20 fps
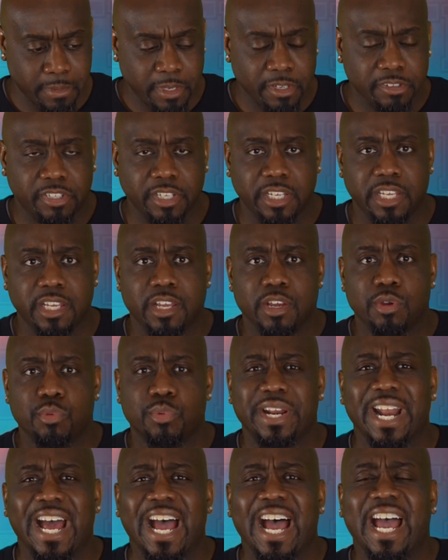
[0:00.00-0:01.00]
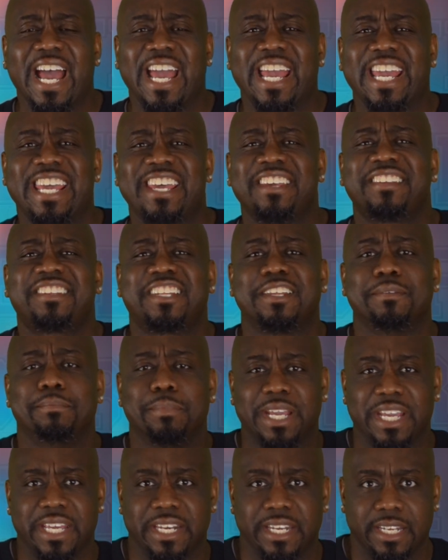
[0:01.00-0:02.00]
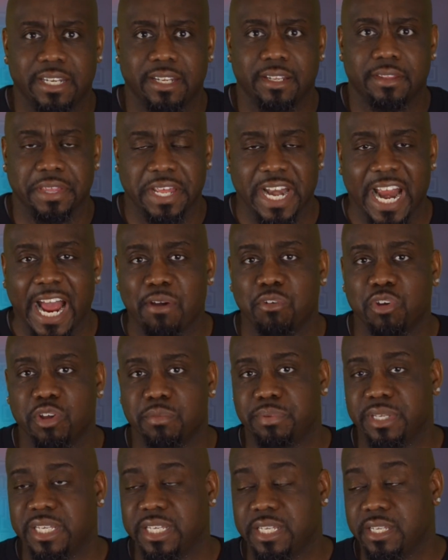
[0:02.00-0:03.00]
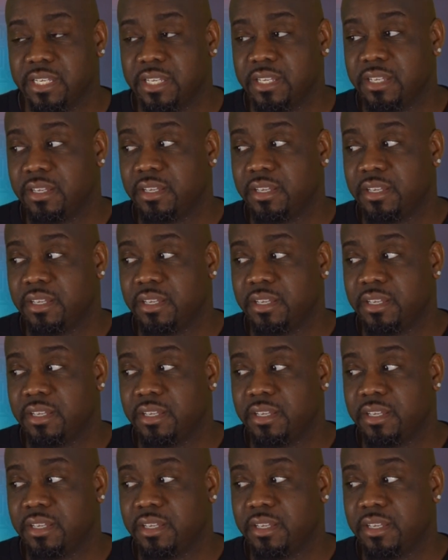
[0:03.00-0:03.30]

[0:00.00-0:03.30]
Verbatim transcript: See, when I estimated that I would be